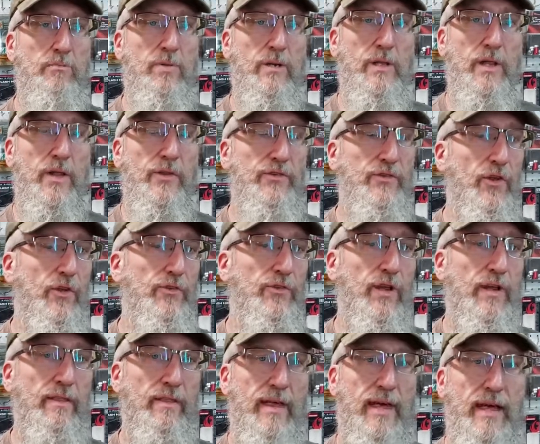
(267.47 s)
bullets
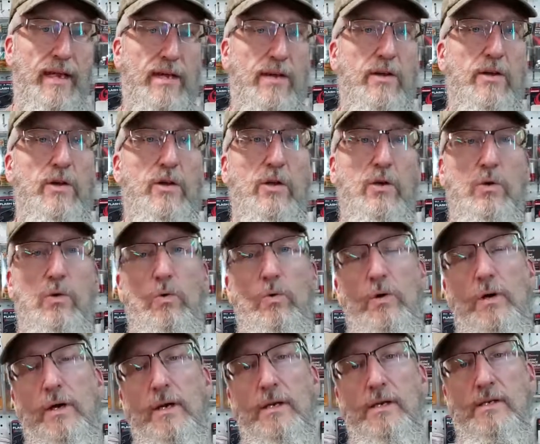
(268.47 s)
using that
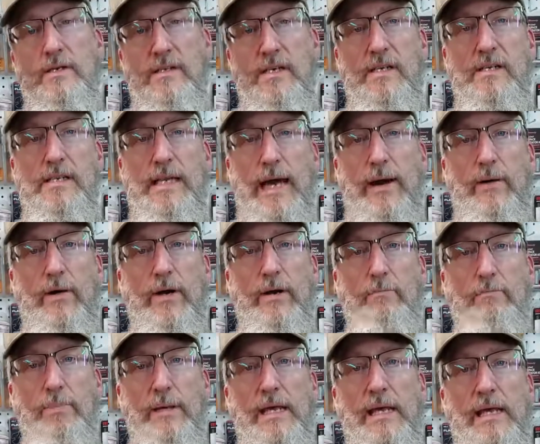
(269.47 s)
new Sig
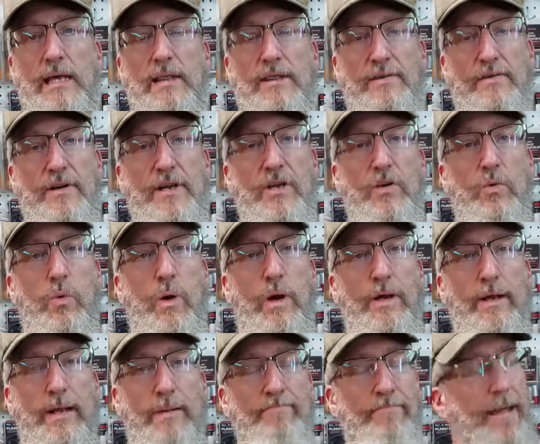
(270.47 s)
Sauer
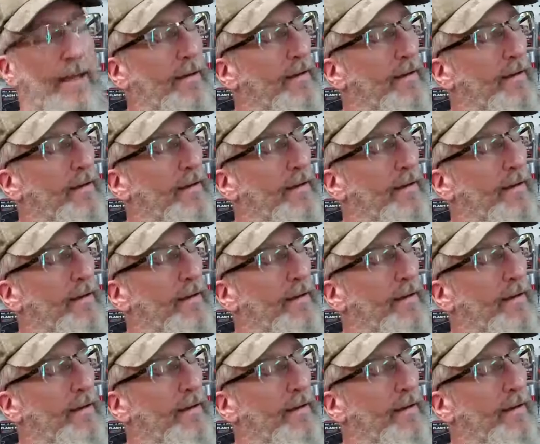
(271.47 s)
P320.